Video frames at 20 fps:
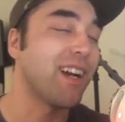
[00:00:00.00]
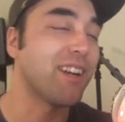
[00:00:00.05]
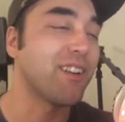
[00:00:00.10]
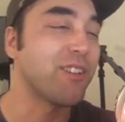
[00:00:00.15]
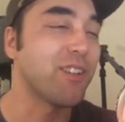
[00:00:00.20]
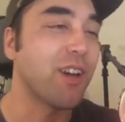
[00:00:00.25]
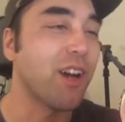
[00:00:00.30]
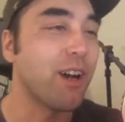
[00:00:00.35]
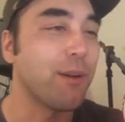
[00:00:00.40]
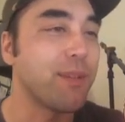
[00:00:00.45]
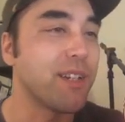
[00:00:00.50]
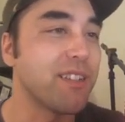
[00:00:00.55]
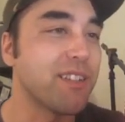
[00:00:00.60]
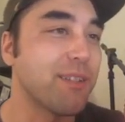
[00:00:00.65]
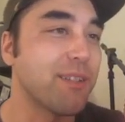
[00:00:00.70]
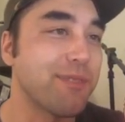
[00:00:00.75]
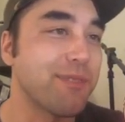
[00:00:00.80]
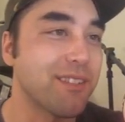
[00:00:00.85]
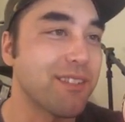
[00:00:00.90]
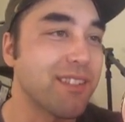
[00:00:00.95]
I don't know how many times
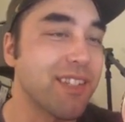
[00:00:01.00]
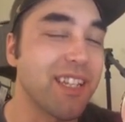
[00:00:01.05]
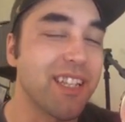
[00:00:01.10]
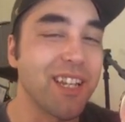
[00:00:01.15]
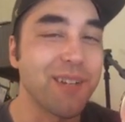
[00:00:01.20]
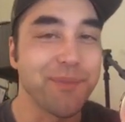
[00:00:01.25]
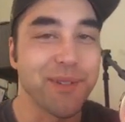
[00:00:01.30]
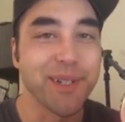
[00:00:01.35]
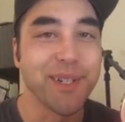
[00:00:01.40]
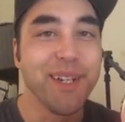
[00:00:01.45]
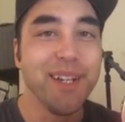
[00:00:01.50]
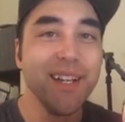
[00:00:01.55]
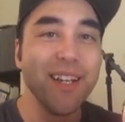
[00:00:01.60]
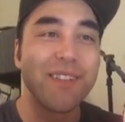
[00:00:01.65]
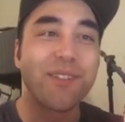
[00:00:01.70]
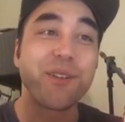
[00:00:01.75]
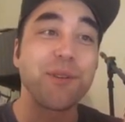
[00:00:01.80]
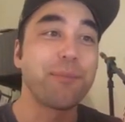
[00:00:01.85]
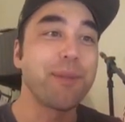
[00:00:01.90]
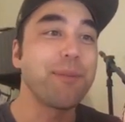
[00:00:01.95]
I'm going to say that, but
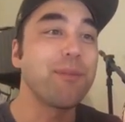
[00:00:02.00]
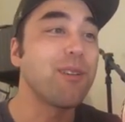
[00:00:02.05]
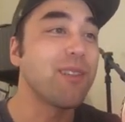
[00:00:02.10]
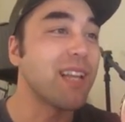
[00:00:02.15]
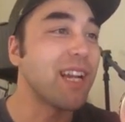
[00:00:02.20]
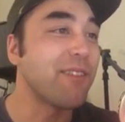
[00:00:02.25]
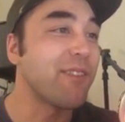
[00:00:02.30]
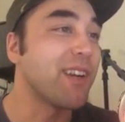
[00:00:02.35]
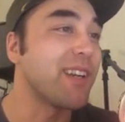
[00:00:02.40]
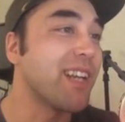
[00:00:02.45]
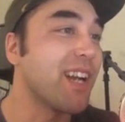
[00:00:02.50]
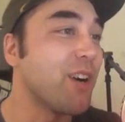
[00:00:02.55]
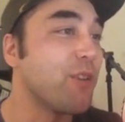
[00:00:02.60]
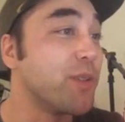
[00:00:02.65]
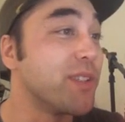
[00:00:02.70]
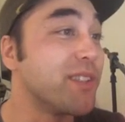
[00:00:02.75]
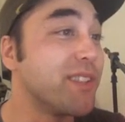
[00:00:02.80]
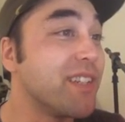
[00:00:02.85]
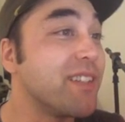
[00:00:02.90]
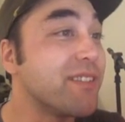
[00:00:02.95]
there are people alive right now
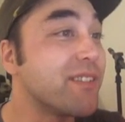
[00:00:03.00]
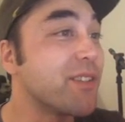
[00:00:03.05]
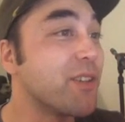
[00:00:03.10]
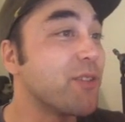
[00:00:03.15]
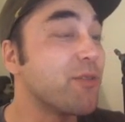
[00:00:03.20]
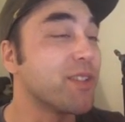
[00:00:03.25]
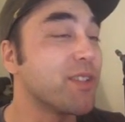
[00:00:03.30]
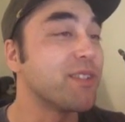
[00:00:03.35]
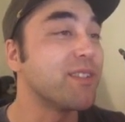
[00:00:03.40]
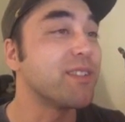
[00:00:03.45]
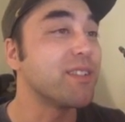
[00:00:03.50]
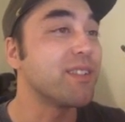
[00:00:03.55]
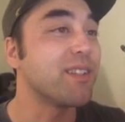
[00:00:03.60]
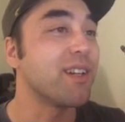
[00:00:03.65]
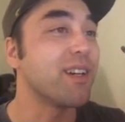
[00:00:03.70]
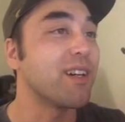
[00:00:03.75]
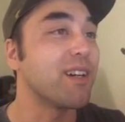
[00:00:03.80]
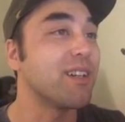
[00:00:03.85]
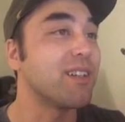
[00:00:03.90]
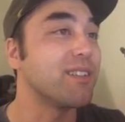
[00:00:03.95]
with Denisovan
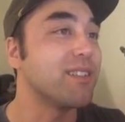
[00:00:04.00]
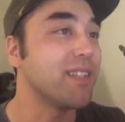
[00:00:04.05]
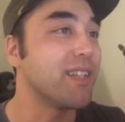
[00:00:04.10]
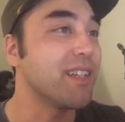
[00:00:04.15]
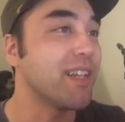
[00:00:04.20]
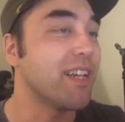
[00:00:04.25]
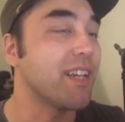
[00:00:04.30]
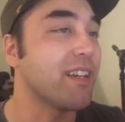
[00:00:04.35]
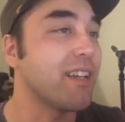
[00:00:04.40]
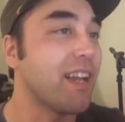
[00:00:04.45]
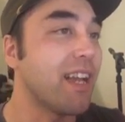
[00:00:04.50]
uh, DNA,